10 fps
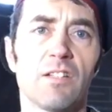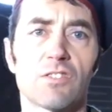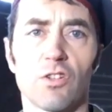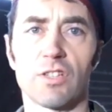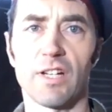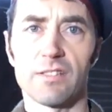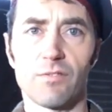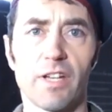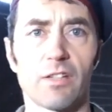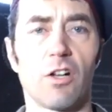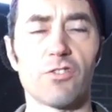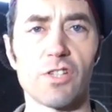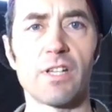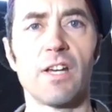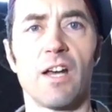certain kinds of
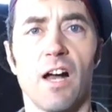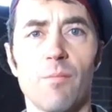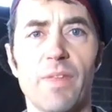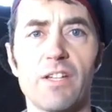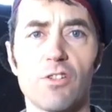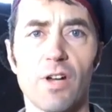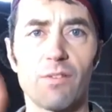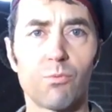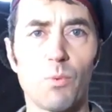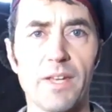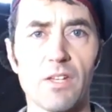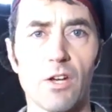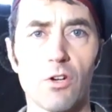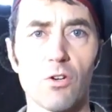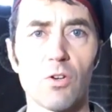technology. They do have
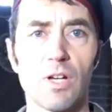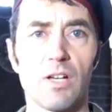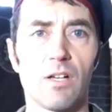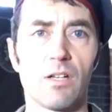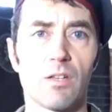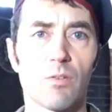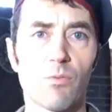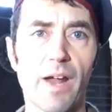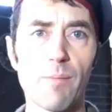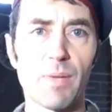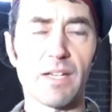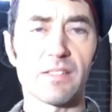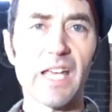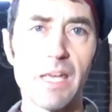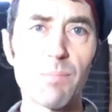window wrapping
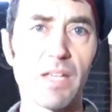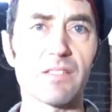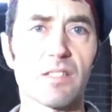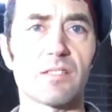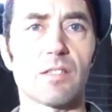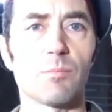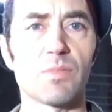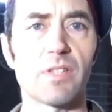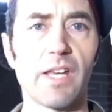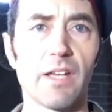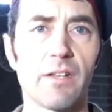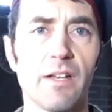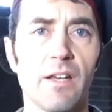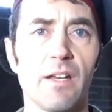taping systems, and